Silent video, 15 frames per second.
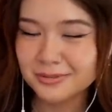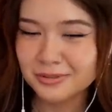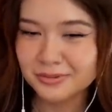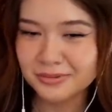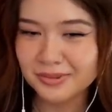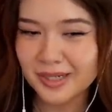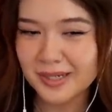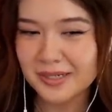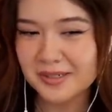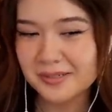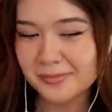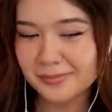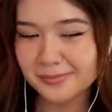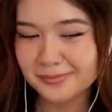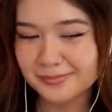Great.
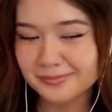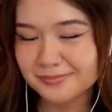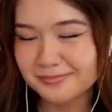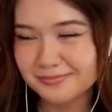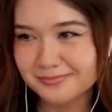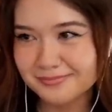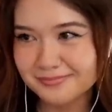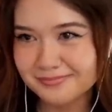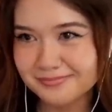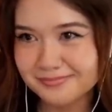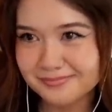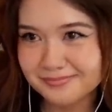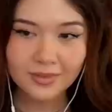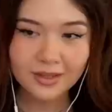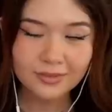
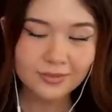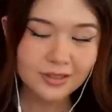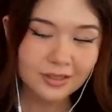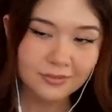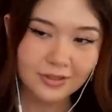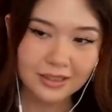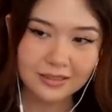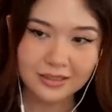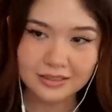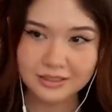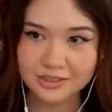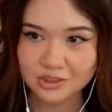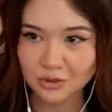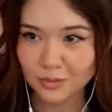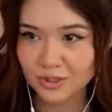I feel like Violet has
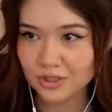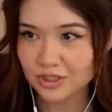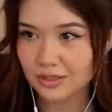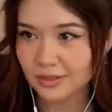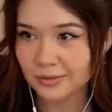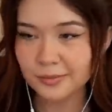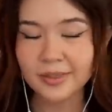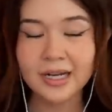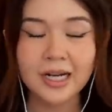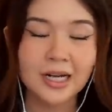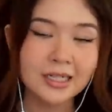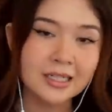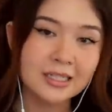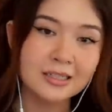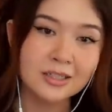so much to unpack
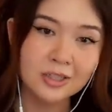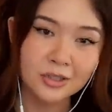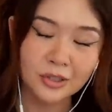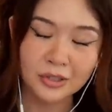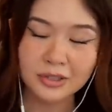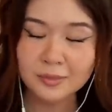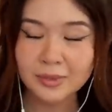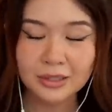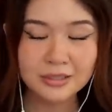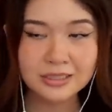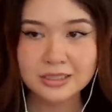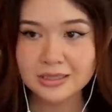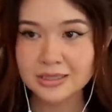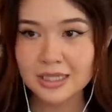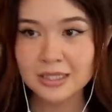and learn about
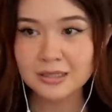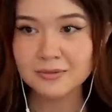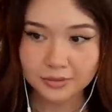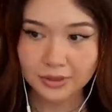herself.